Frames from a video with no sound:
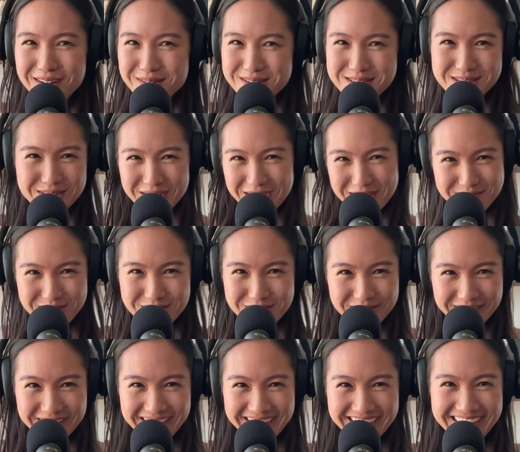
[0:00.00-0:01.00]
It was a great
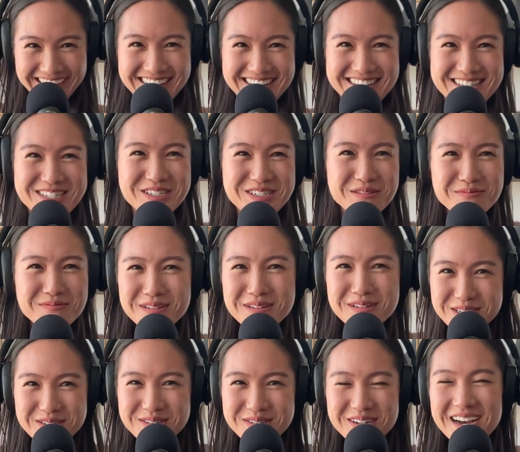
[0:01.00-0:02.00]
movie. Scooby
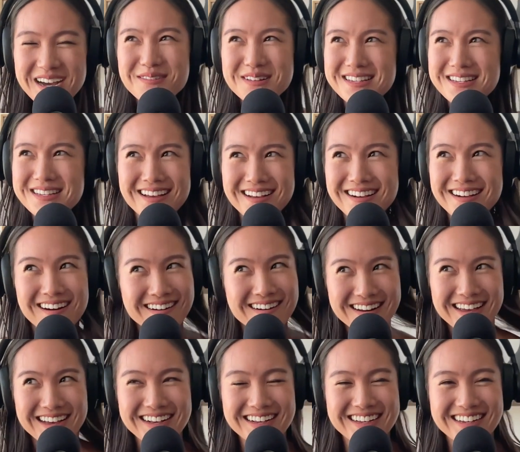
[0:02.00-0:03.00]
Doo was an
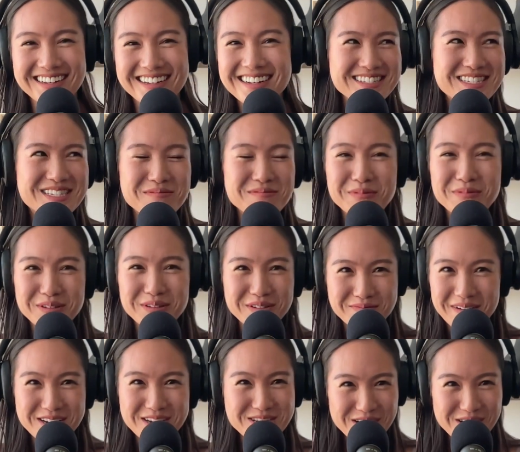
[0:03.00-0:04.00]
iconic symbol of
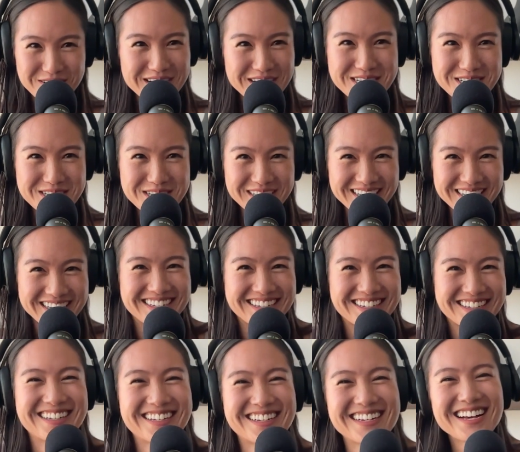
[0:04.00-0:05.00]
my generation,
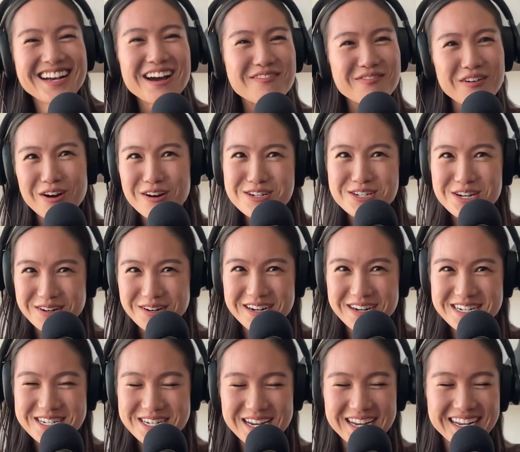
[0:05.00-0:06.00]
of our
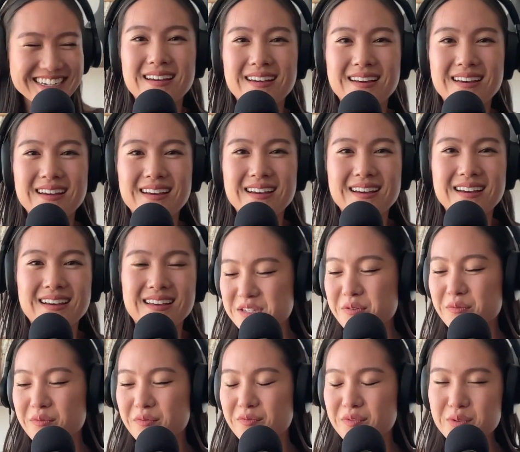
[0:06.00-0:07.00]
generation.
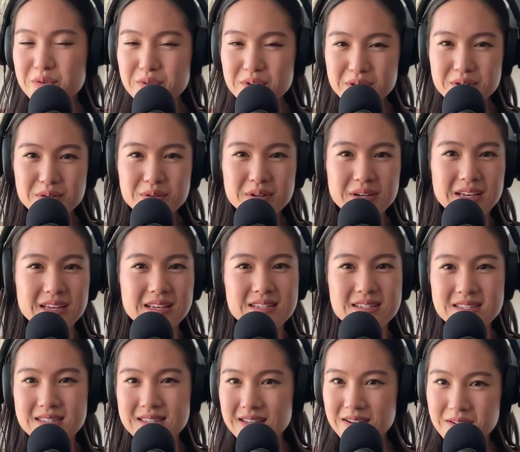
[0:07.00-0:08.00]
So, voodoo
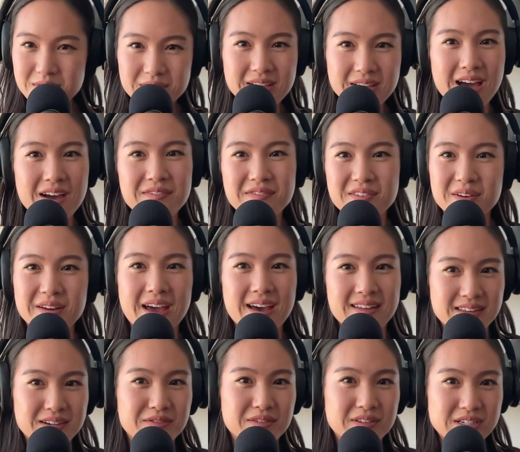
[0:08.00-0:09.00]
is the only Afro
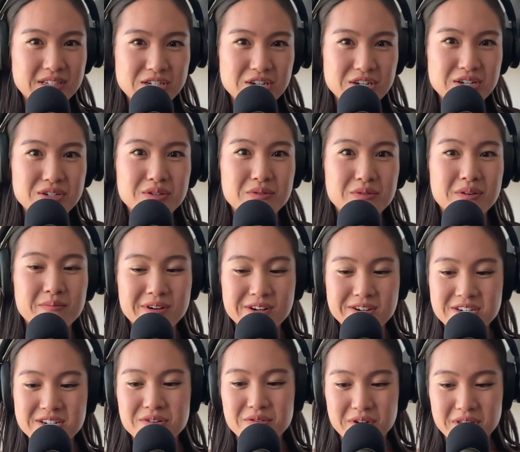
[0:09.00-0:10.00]
Catholic religion to
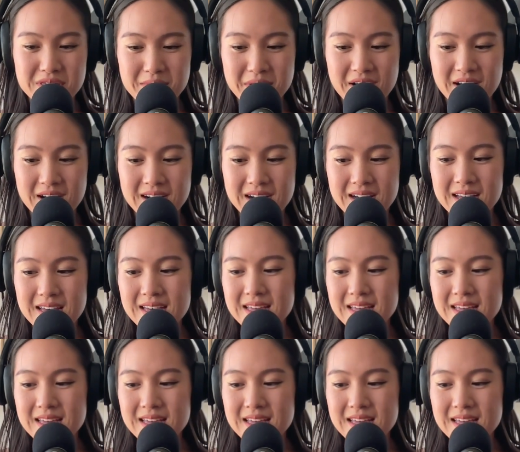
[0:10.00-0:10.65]
emerge in North America.